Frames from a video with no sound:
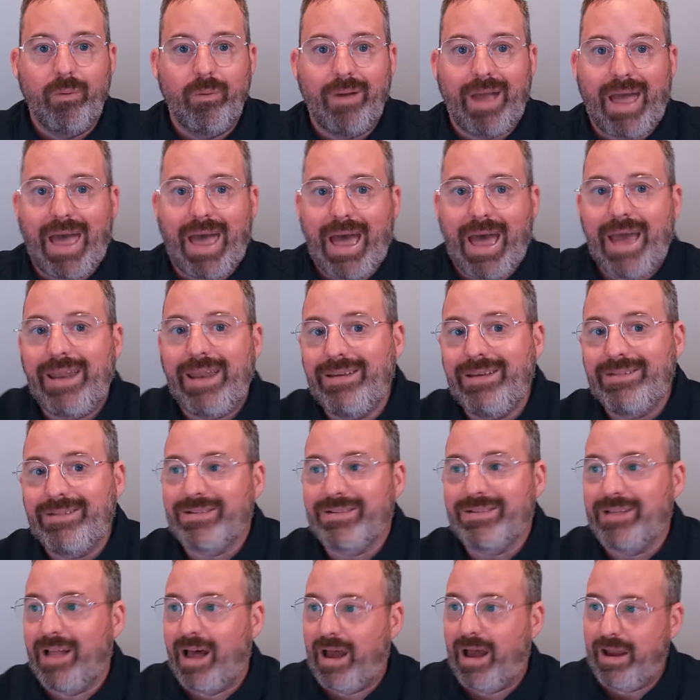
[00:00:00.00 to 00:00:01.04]
adding
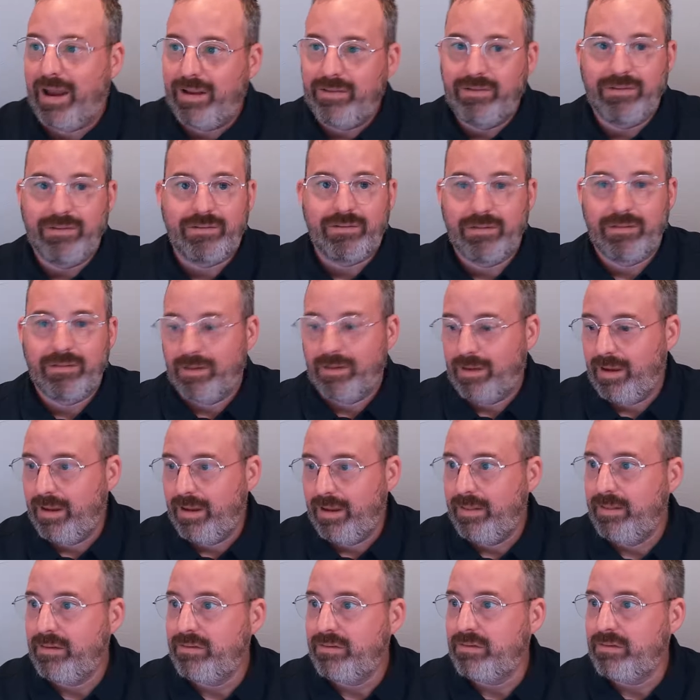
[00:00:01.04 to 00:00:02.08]
slides,
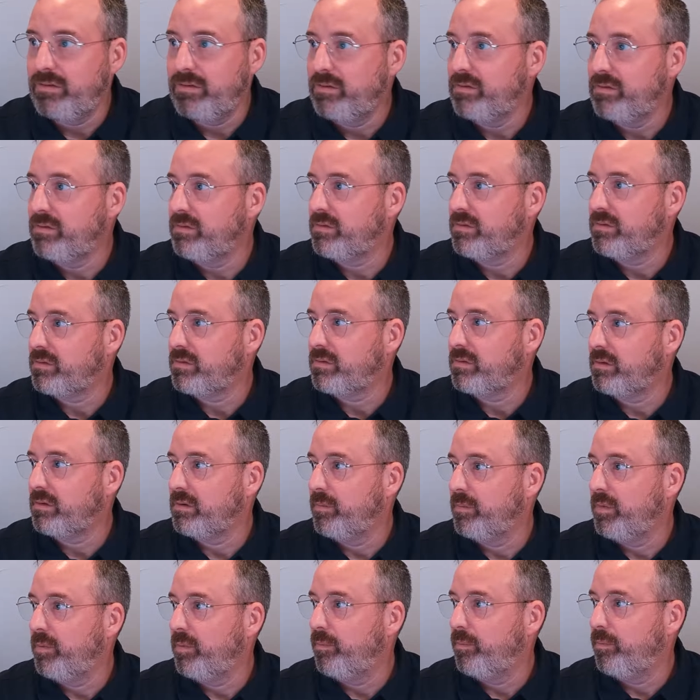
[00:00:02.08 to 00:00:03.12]
and this is, let me